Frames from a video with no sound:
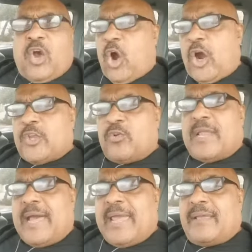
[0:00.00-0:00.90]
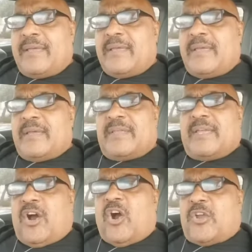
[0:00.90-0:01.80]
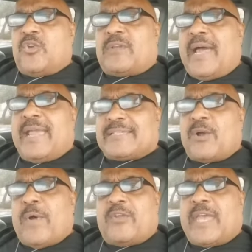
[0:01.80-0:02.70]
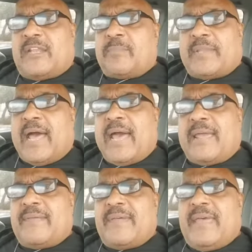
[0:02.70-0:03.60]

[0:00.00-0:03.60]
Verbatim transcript: Are you lying? Are you lying? Is that why you can't look me in the eye?